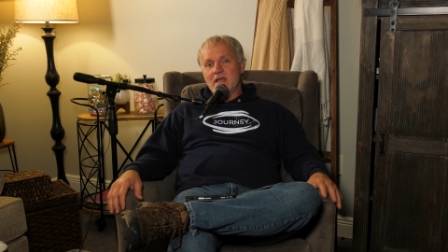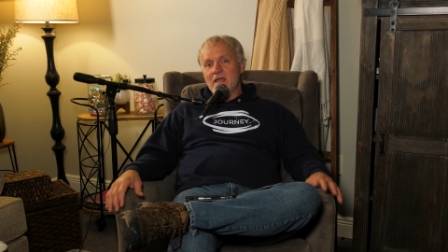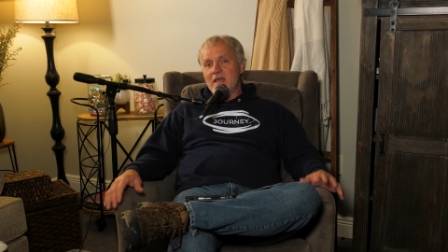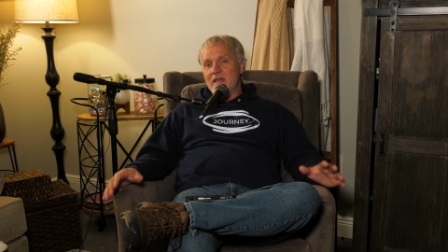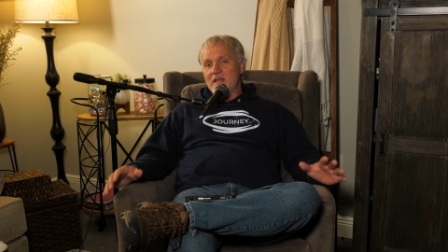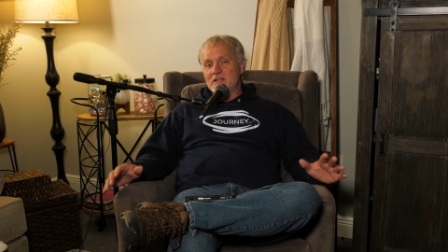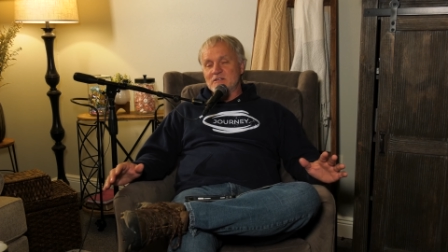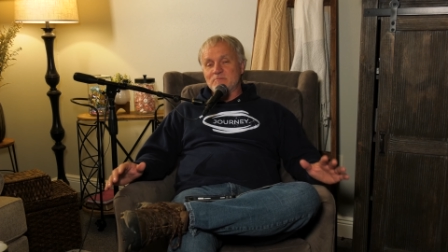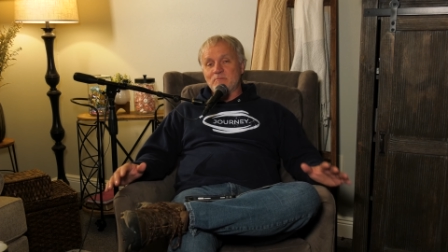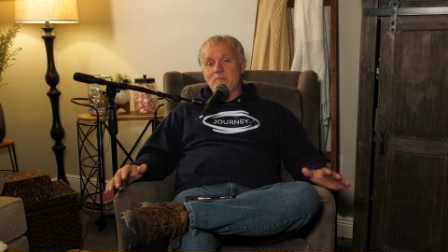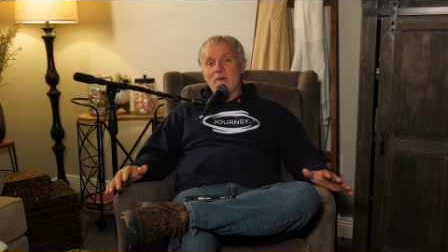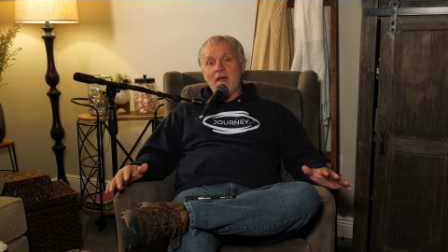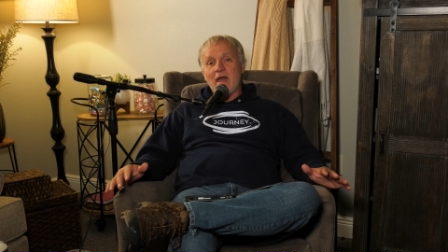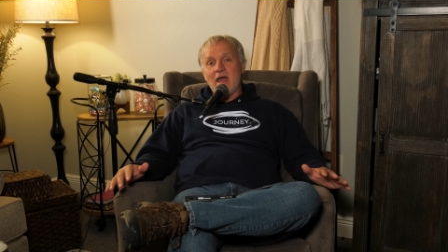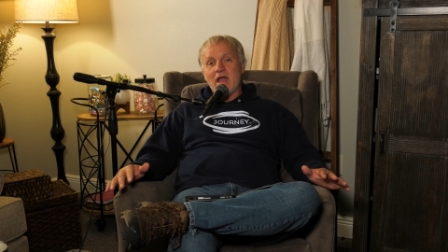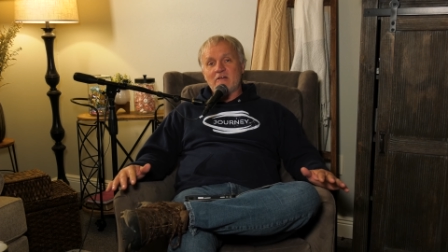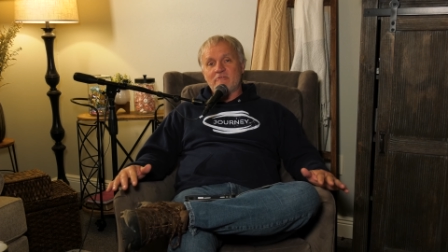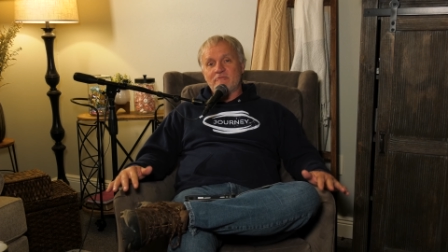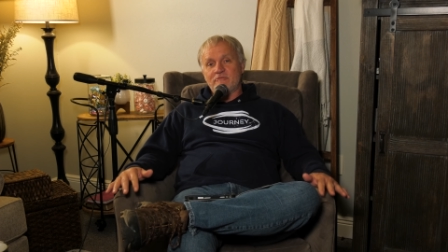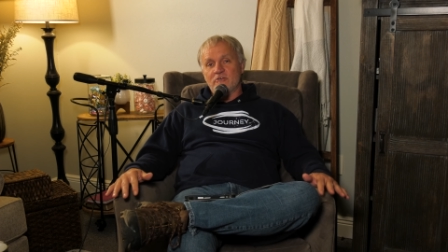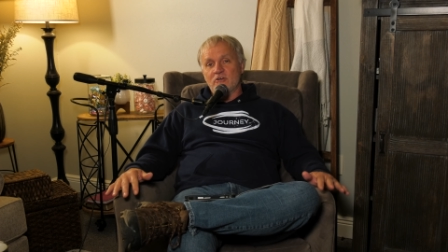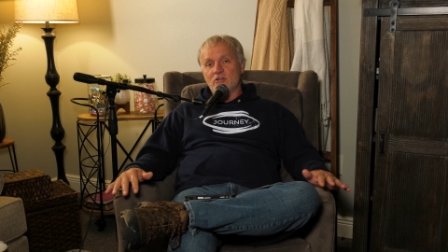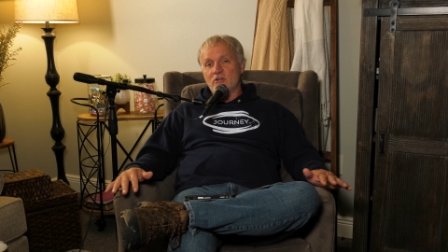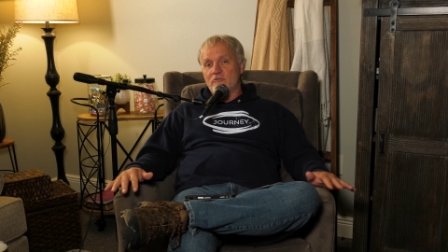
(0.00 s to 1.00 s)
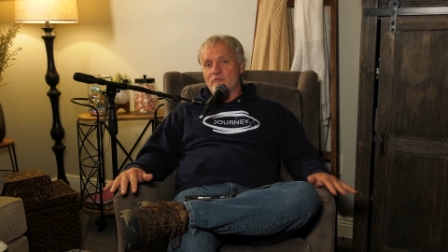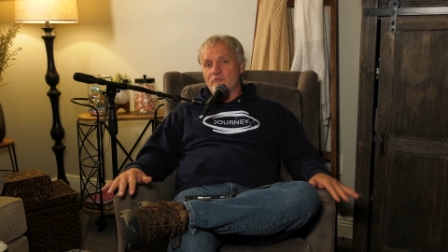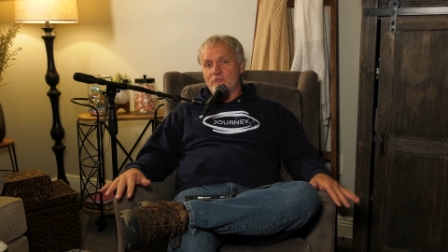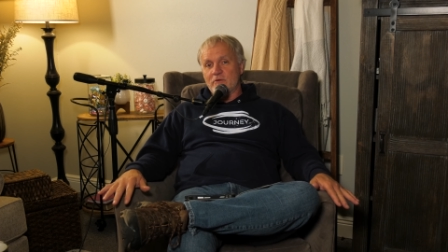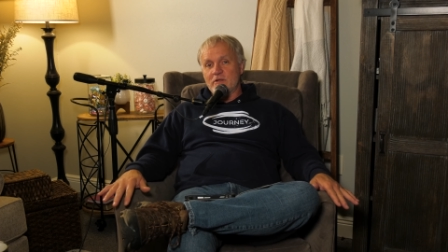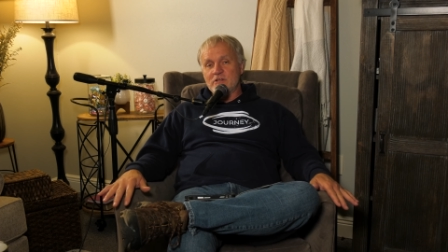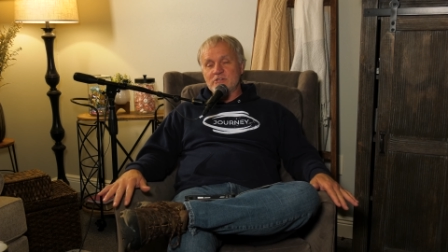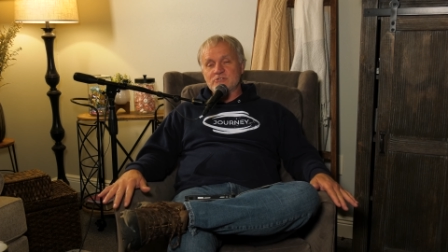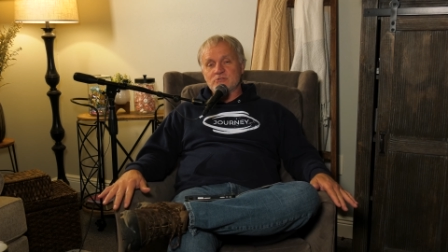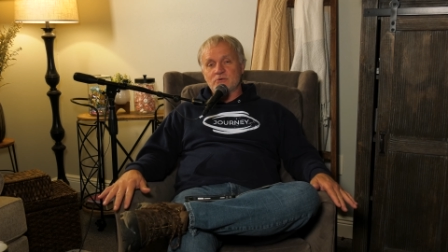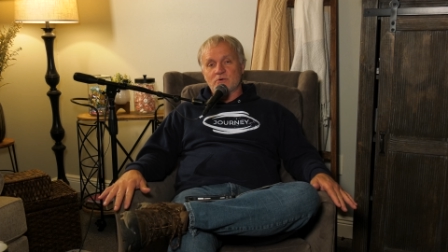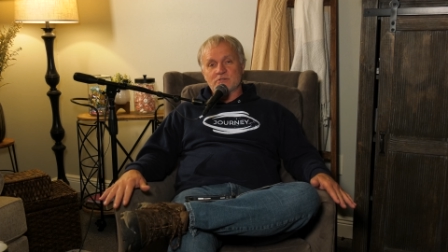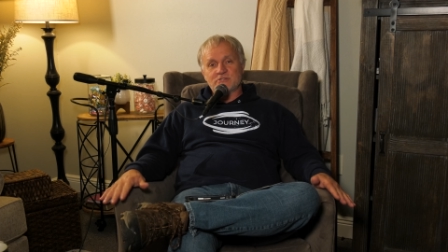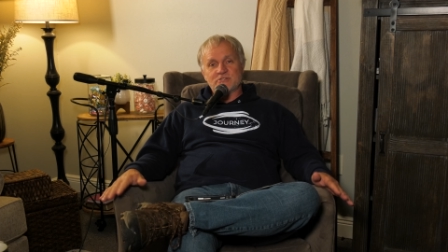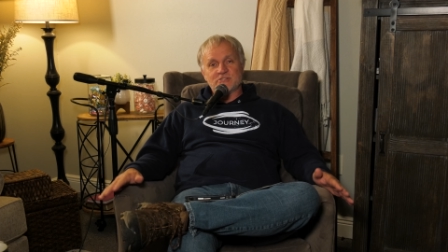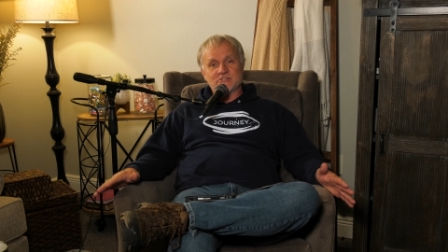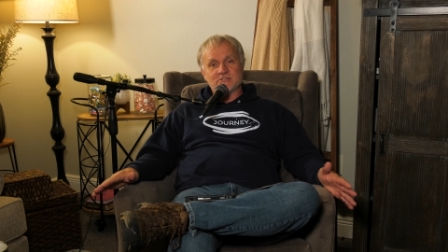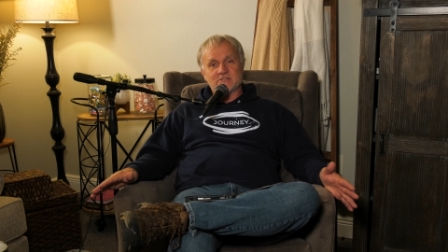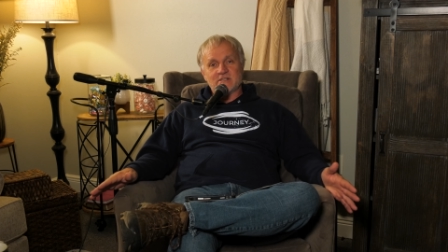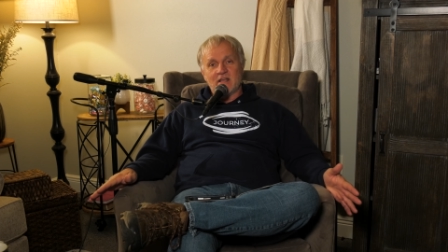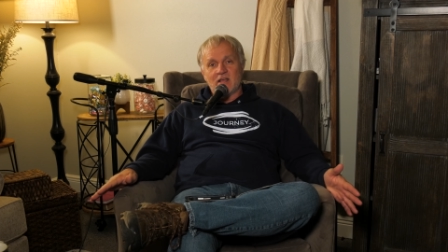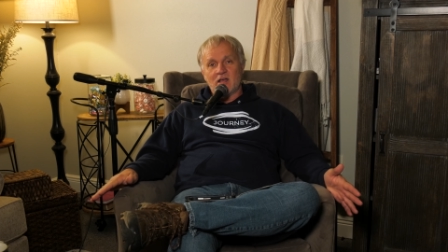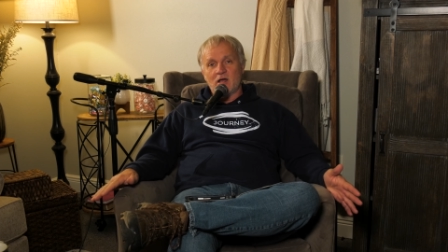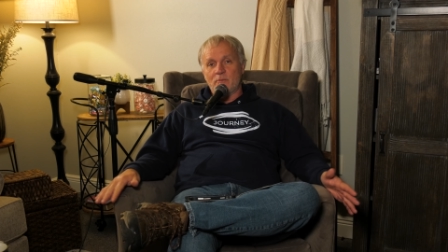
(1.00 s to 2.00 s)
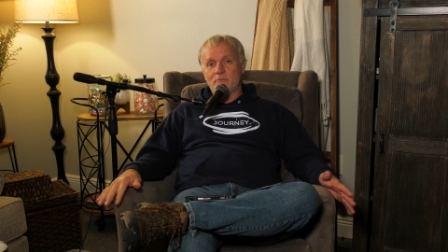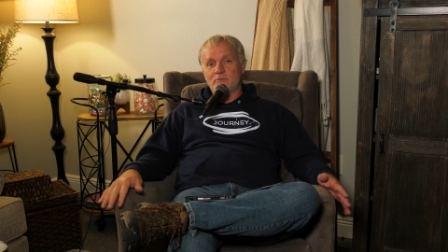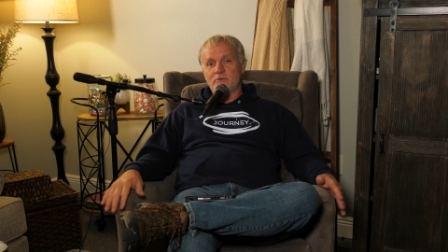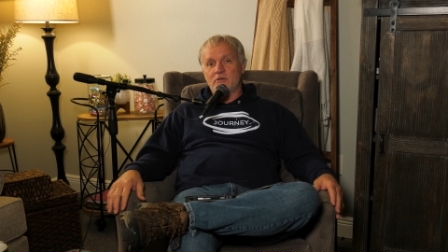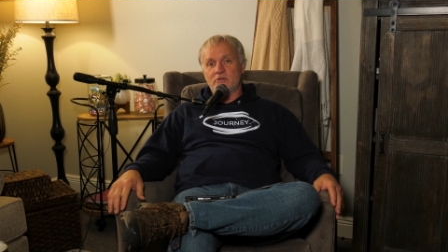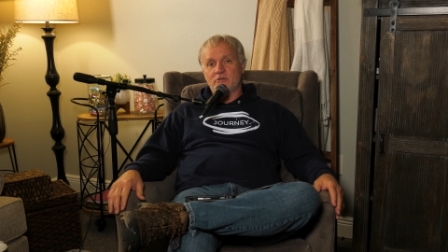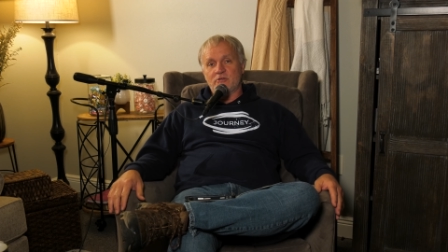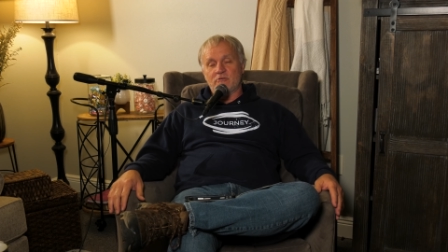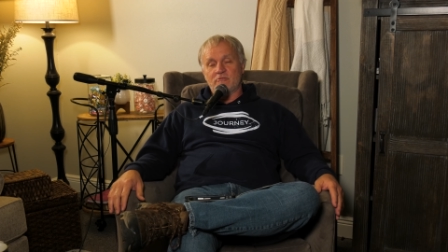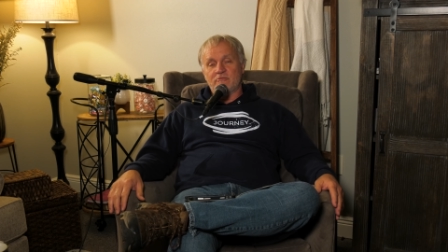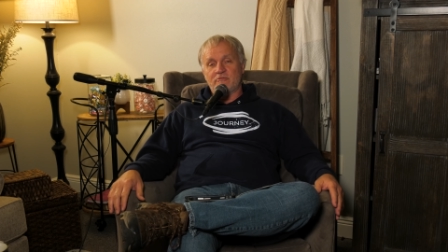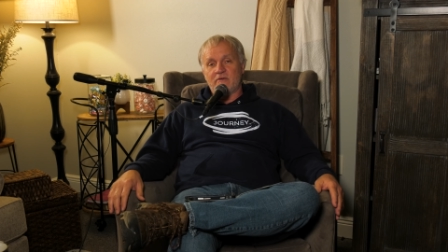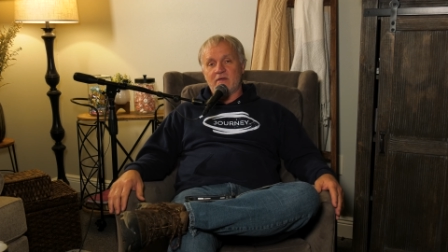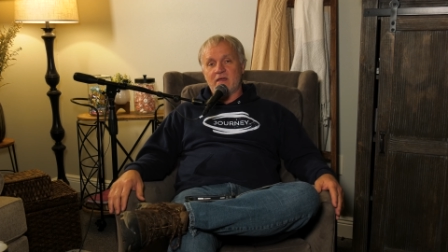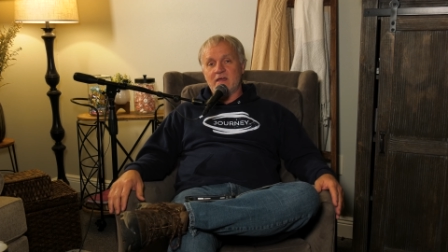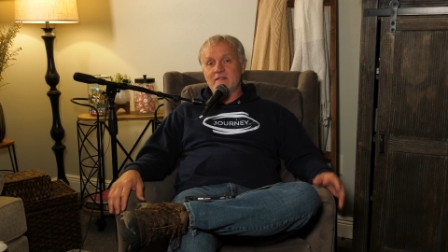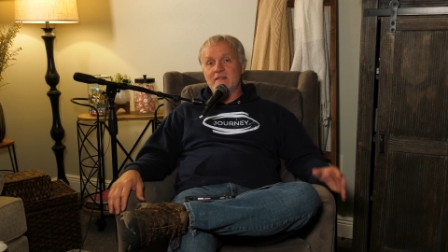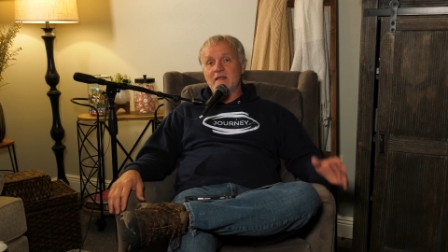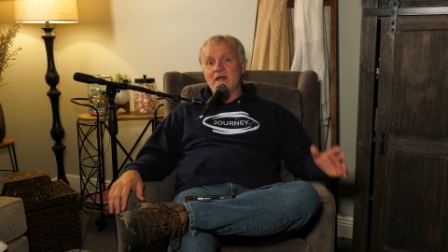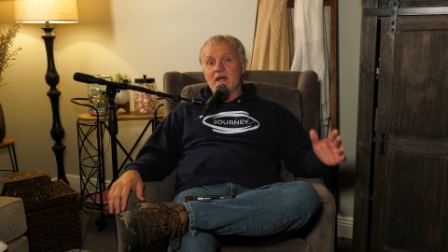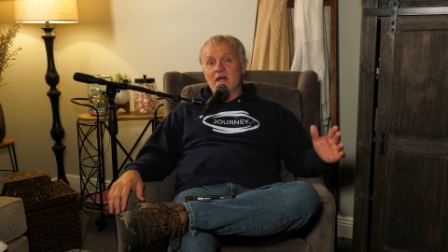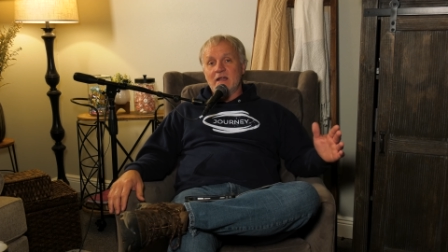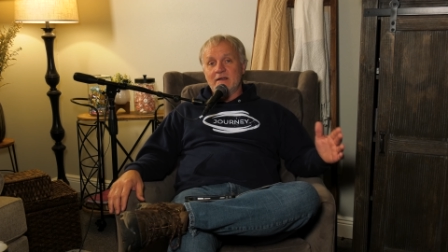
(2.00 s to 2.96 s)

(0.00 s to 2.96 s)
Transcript: It's packed full of resources to help you in your faith.